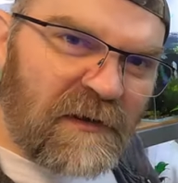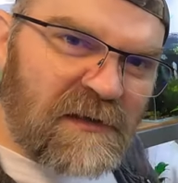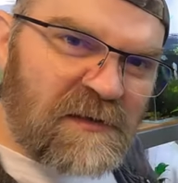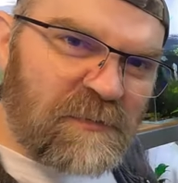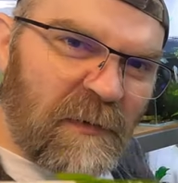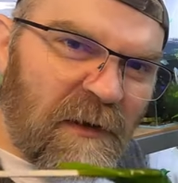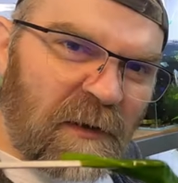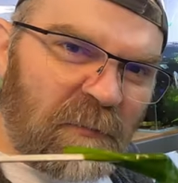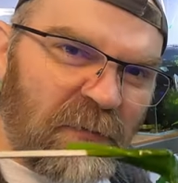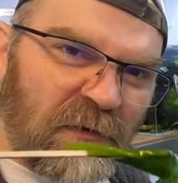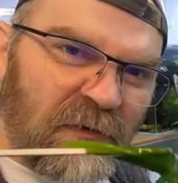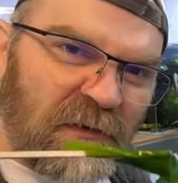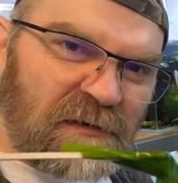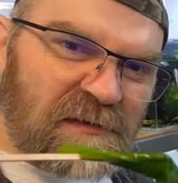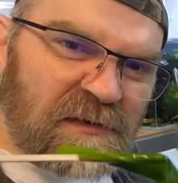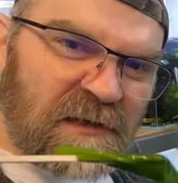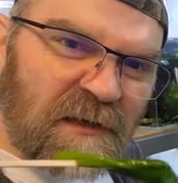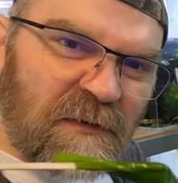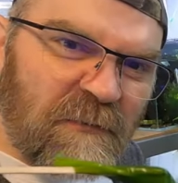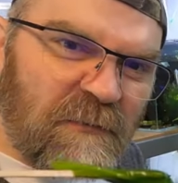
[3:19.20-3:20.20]
this bit in
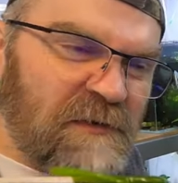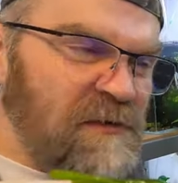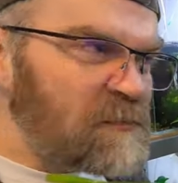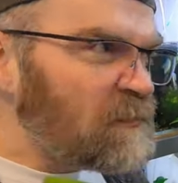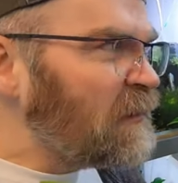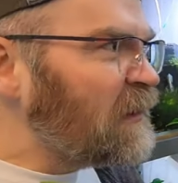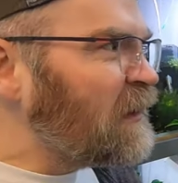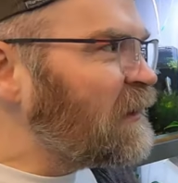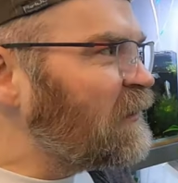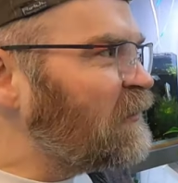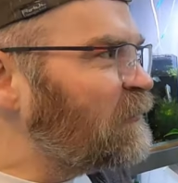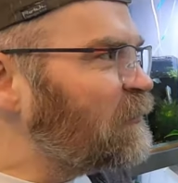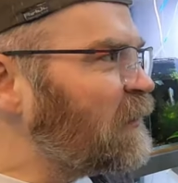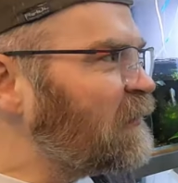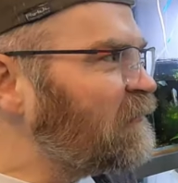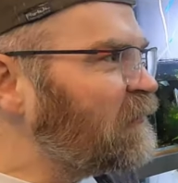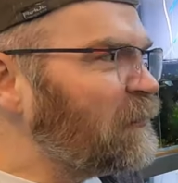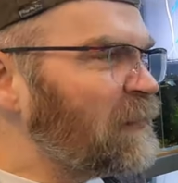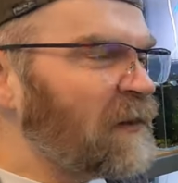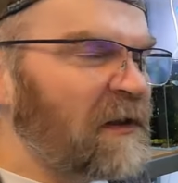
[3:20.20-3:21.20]
because it was been a little bit
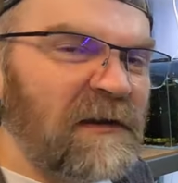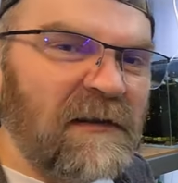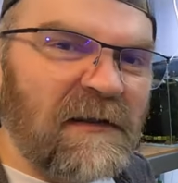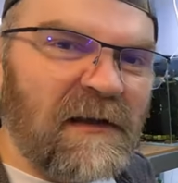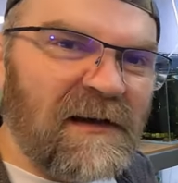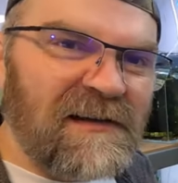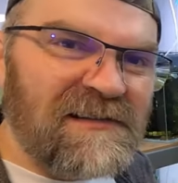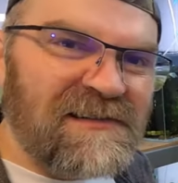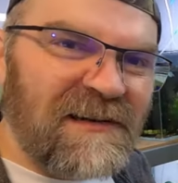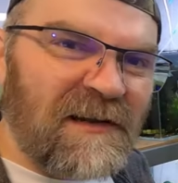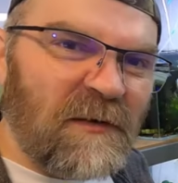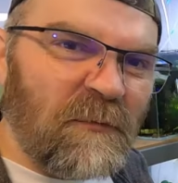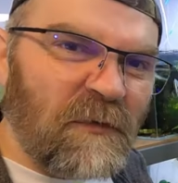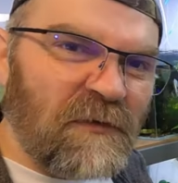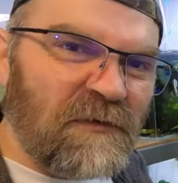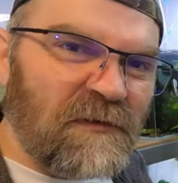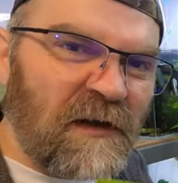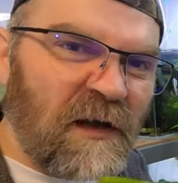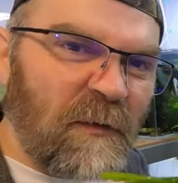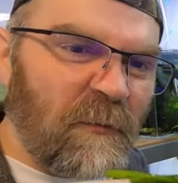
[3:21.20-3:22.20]
of a pain in the ass. I didn't
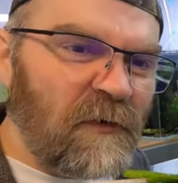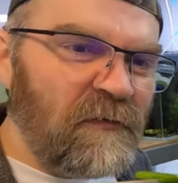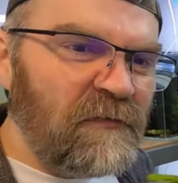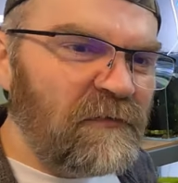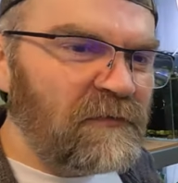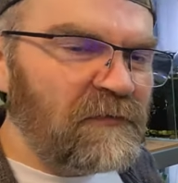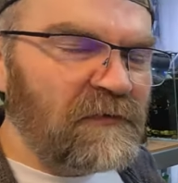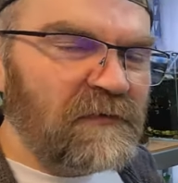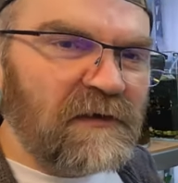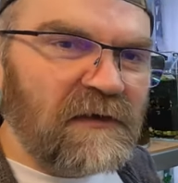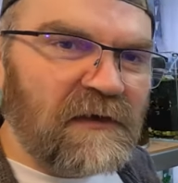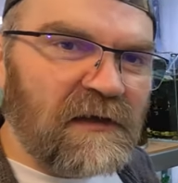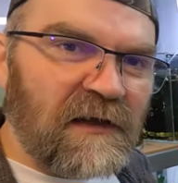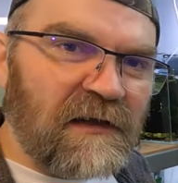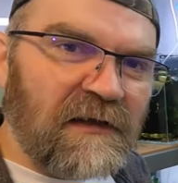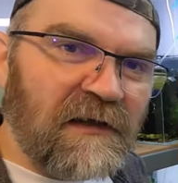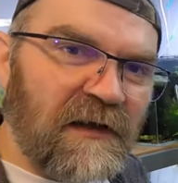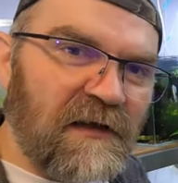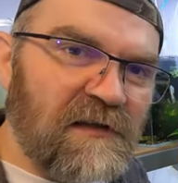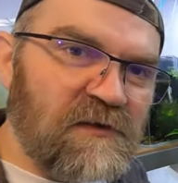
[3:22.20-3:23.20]
want to come off.
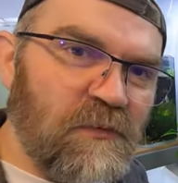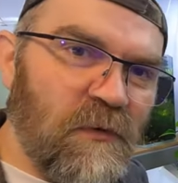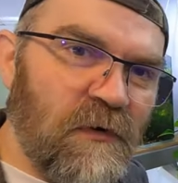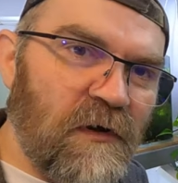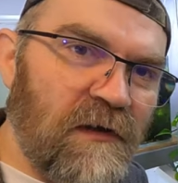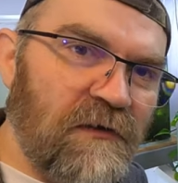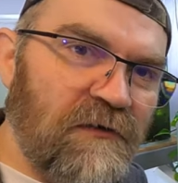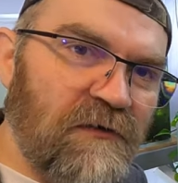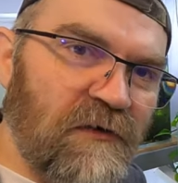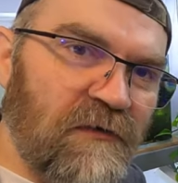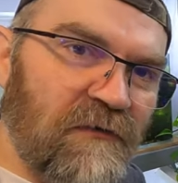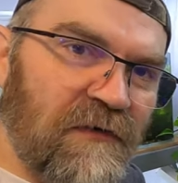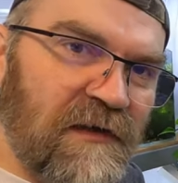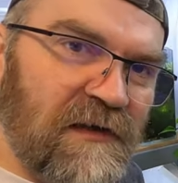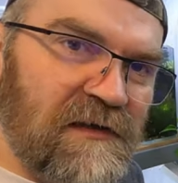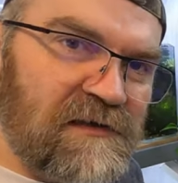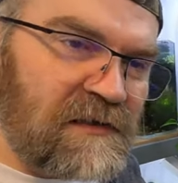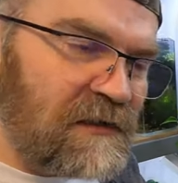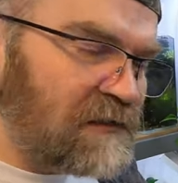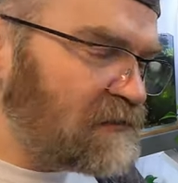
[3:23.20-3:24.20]
And guys, what I'll do, right,
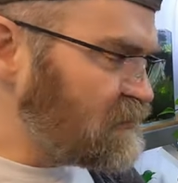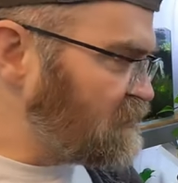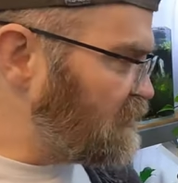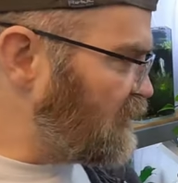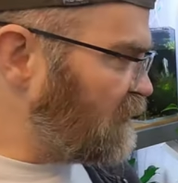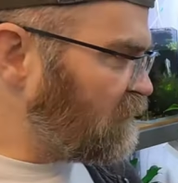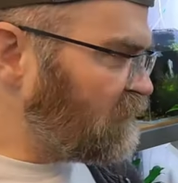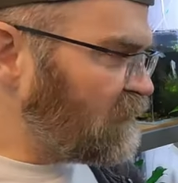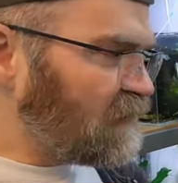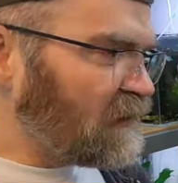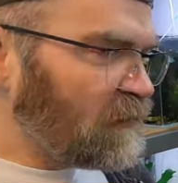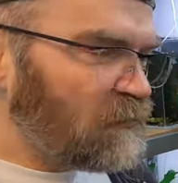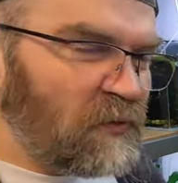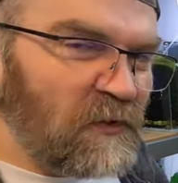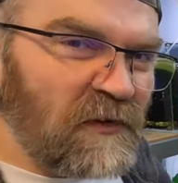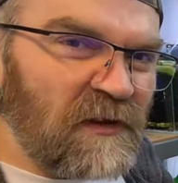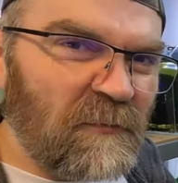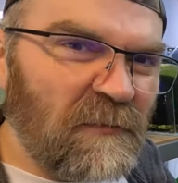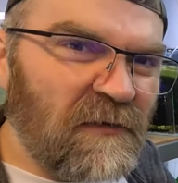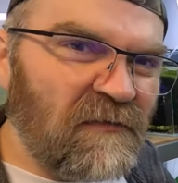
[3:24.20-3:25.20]
is I'll generally
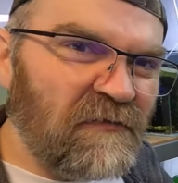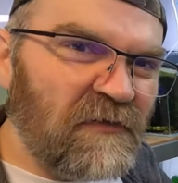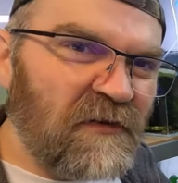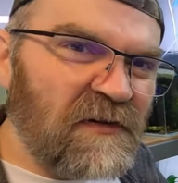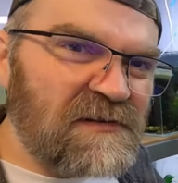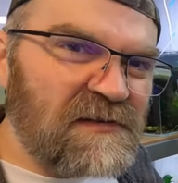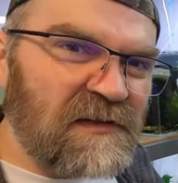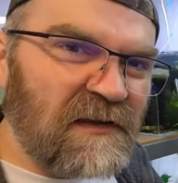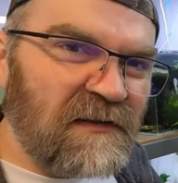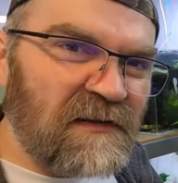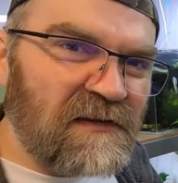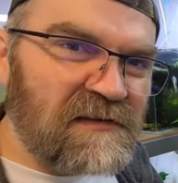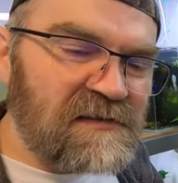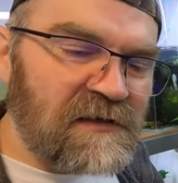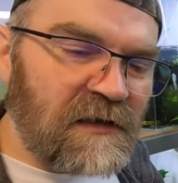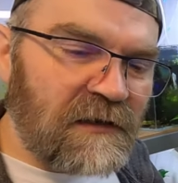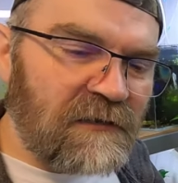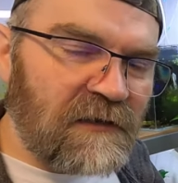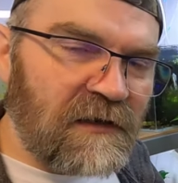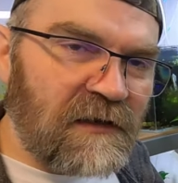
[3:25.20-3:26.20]
put them in first like this,
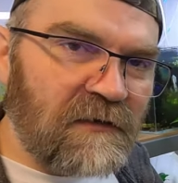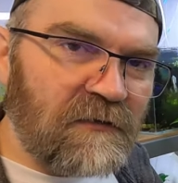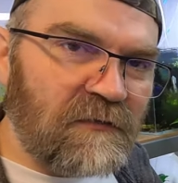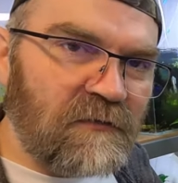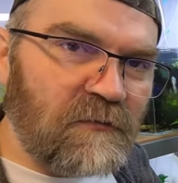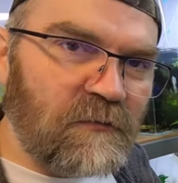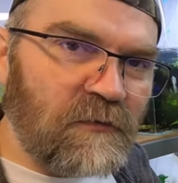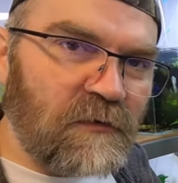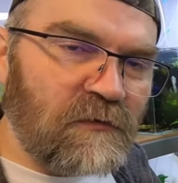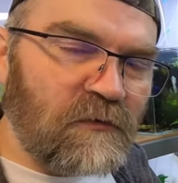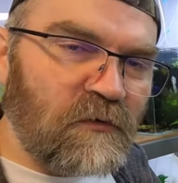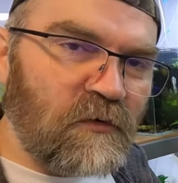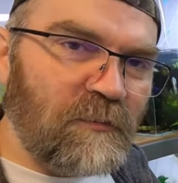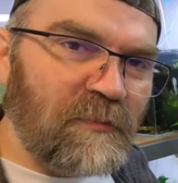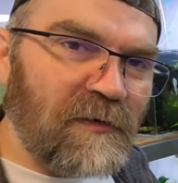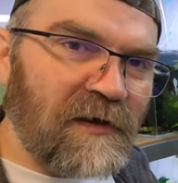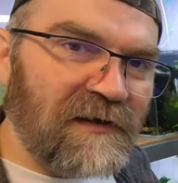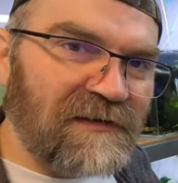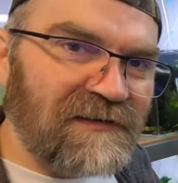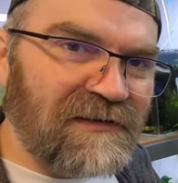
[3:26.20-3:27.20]
and then we'll go
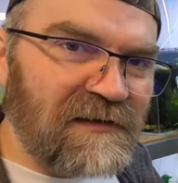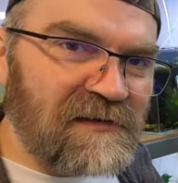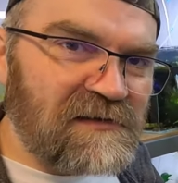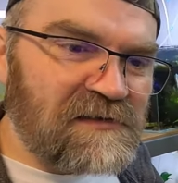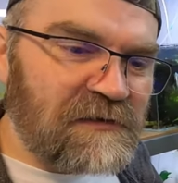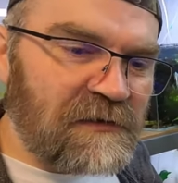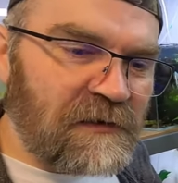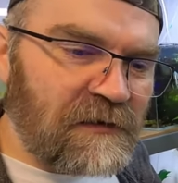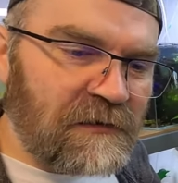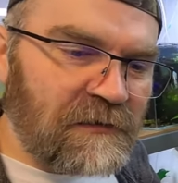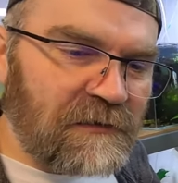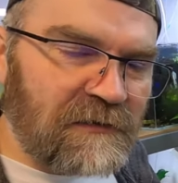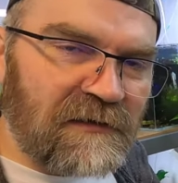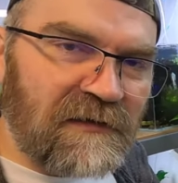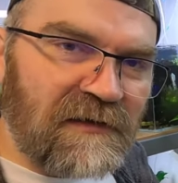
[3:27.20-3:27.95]
back to each tank